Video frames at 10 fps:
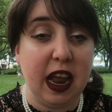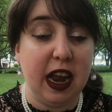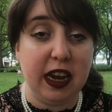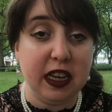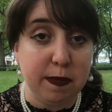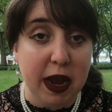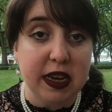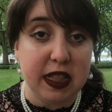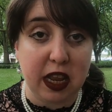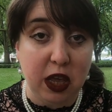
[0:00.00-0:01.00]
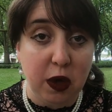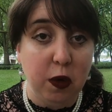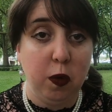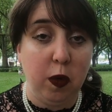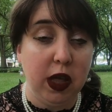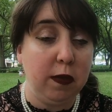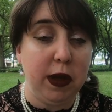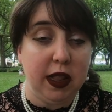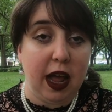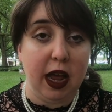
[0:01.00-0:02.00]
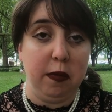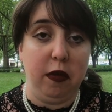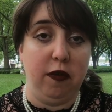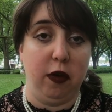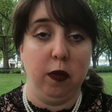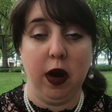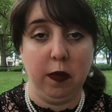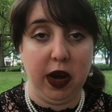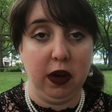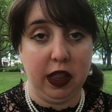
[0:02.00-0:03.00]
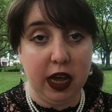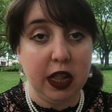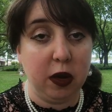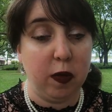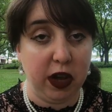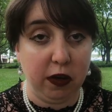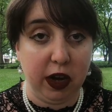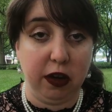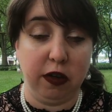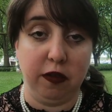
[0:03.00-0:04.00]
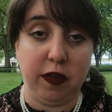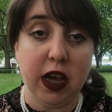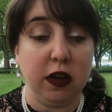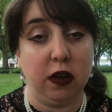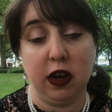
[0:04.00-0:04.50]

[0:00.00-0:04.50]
an expense that you will be liable for one way or the other when you're in your own vehicle.